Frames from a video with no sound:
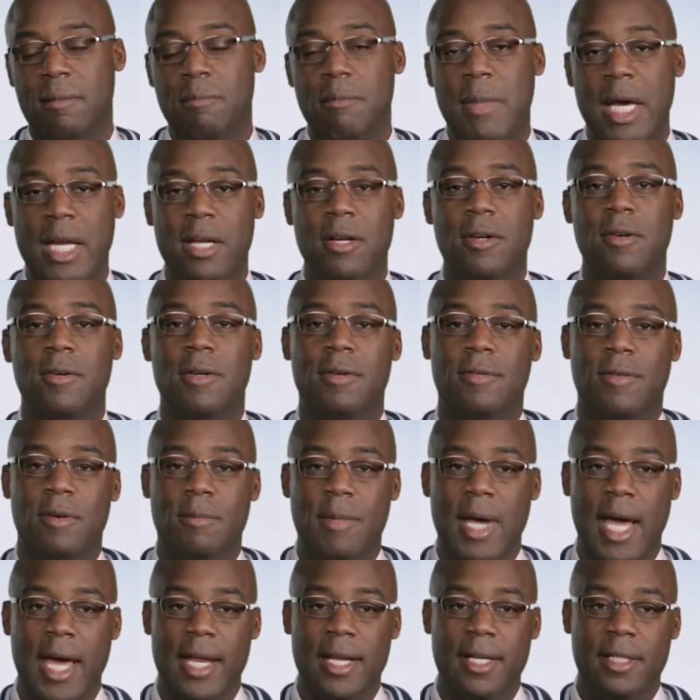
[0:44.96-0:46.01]
medical
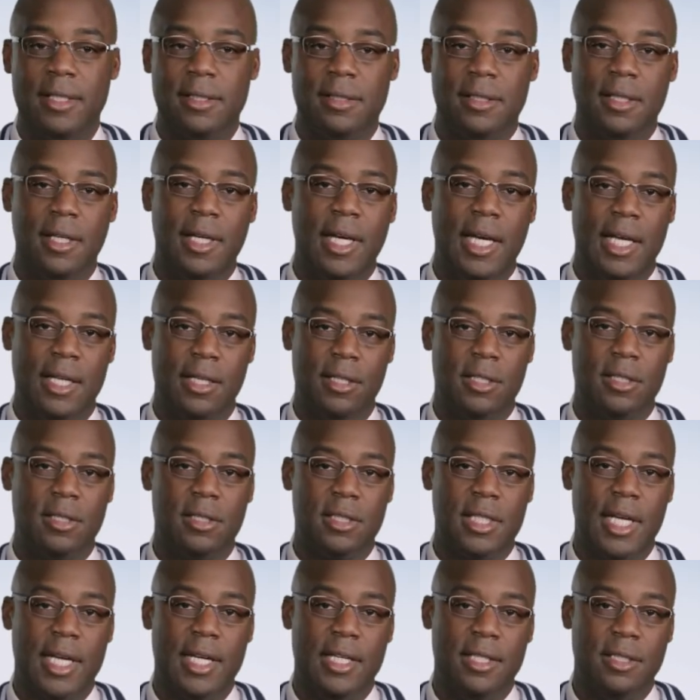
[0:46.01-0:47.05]
informatics, and
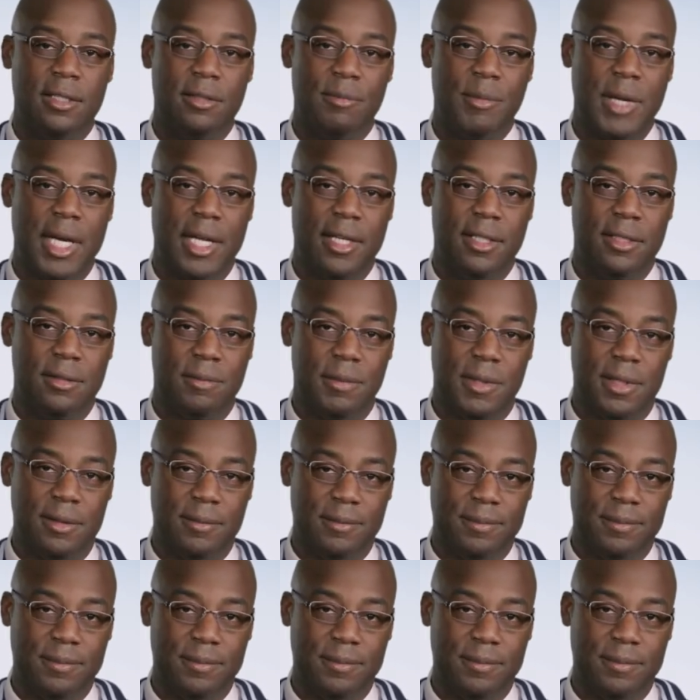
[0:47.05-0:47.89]
change management.